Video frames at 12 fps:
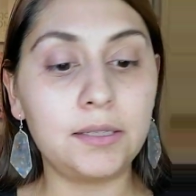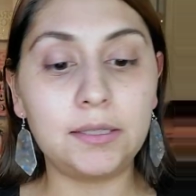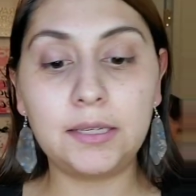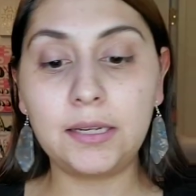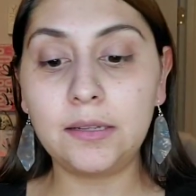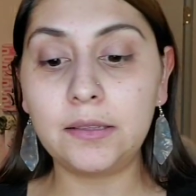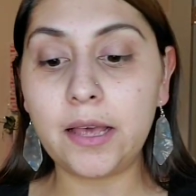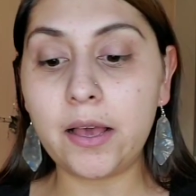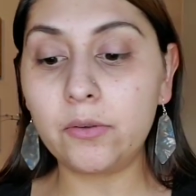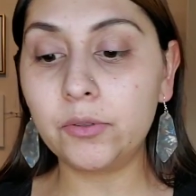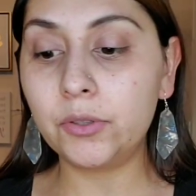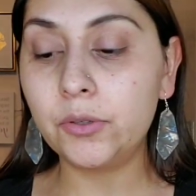is it
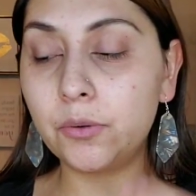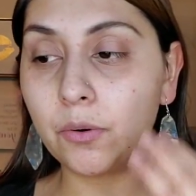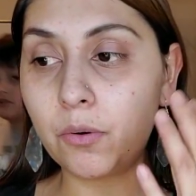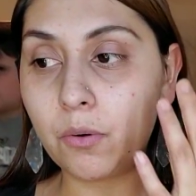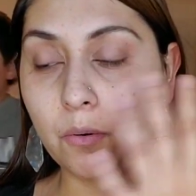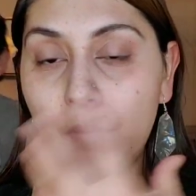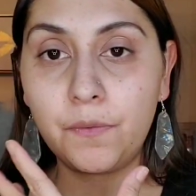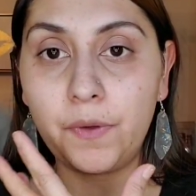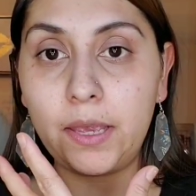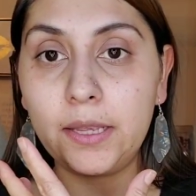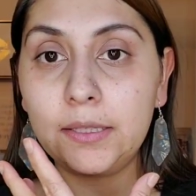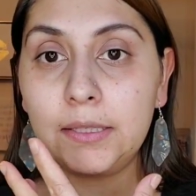allows your whole
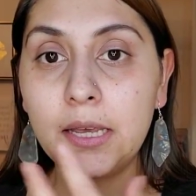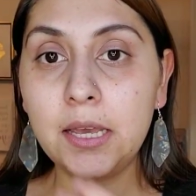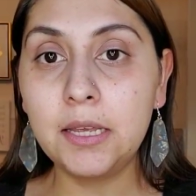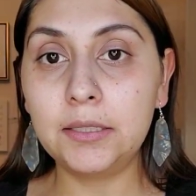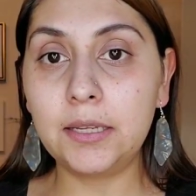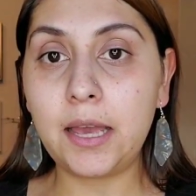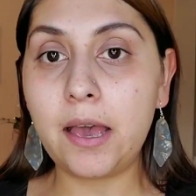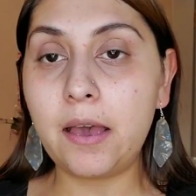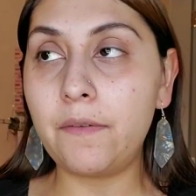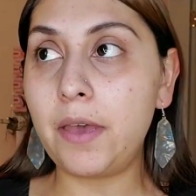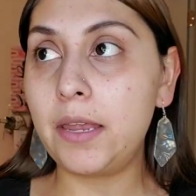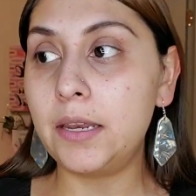face to
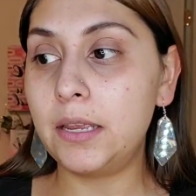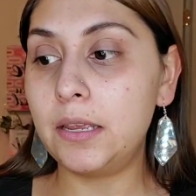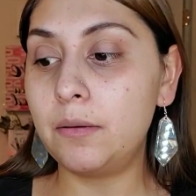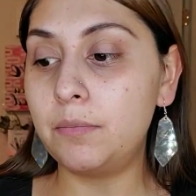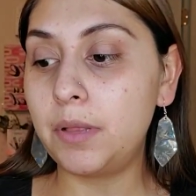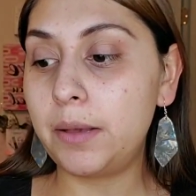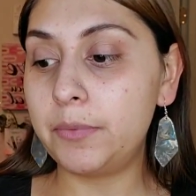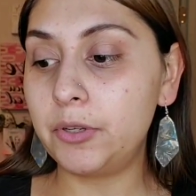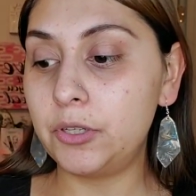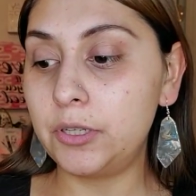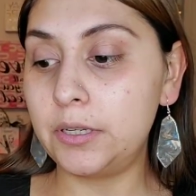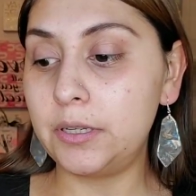have any
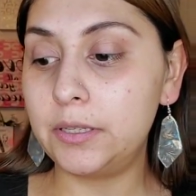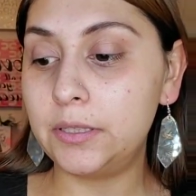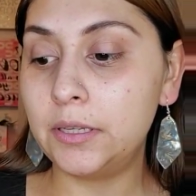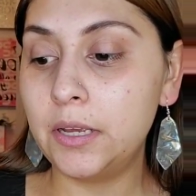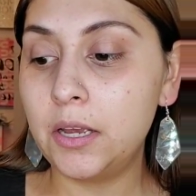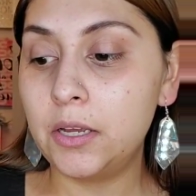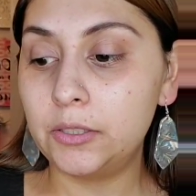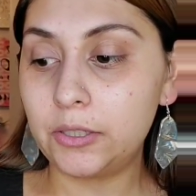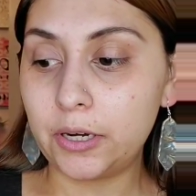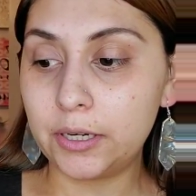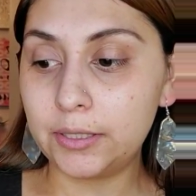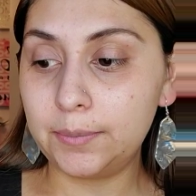blemishes,
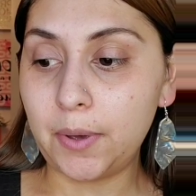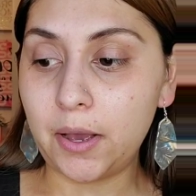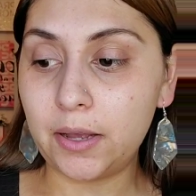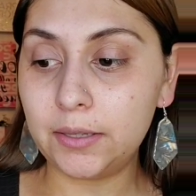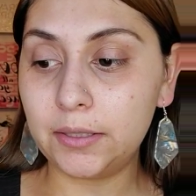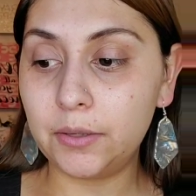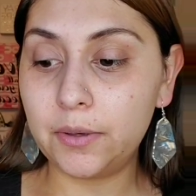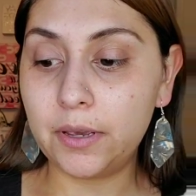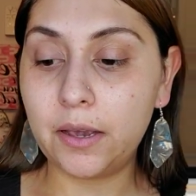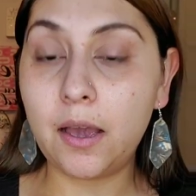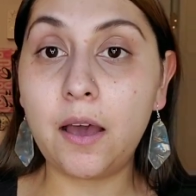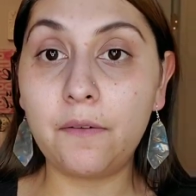dark spots. You
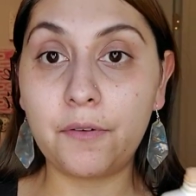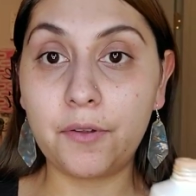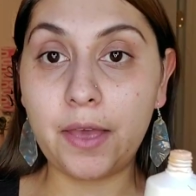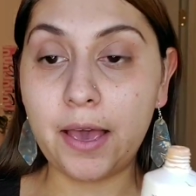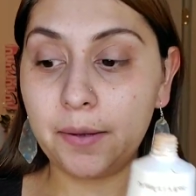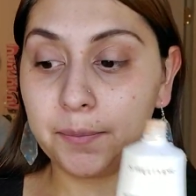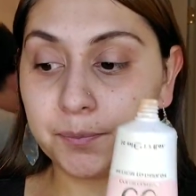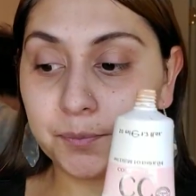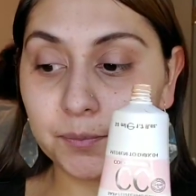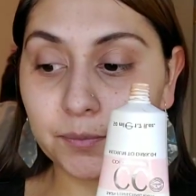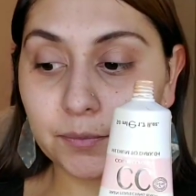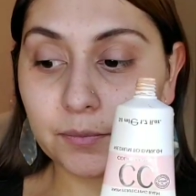can cover that
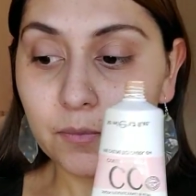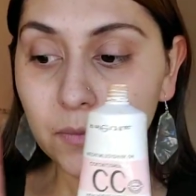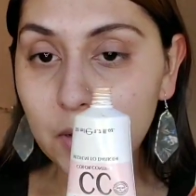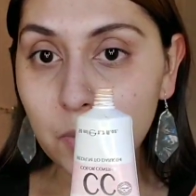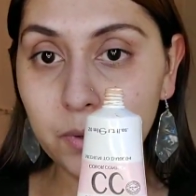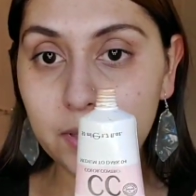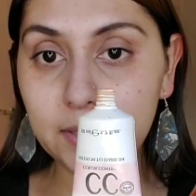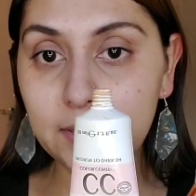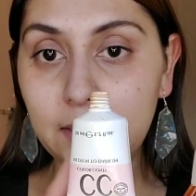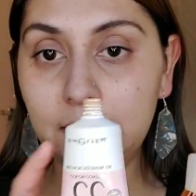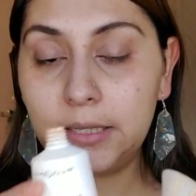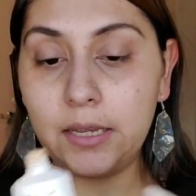with the
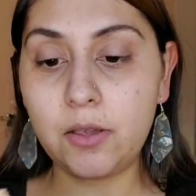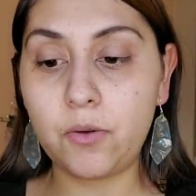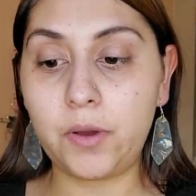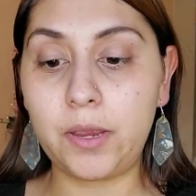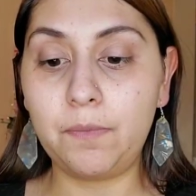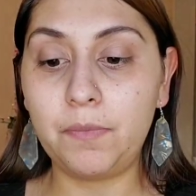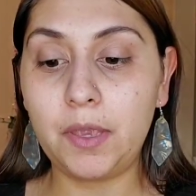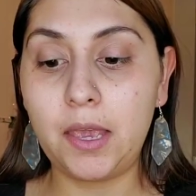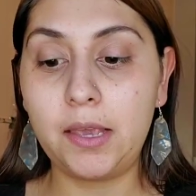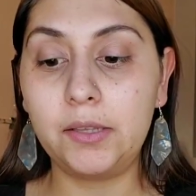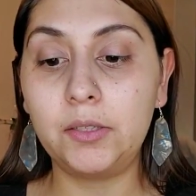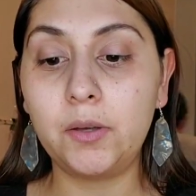CC cream.
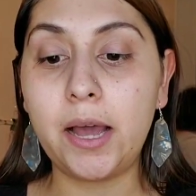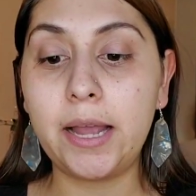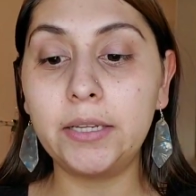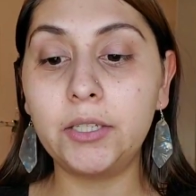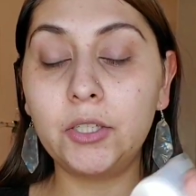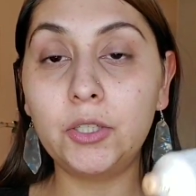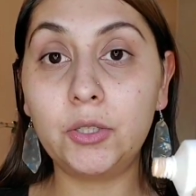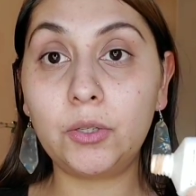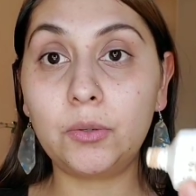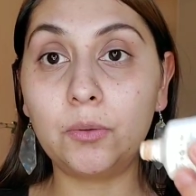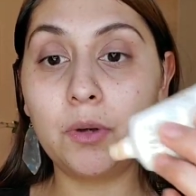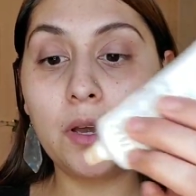Okay, so I just
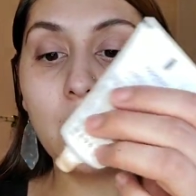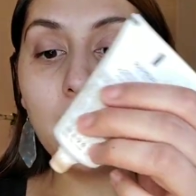do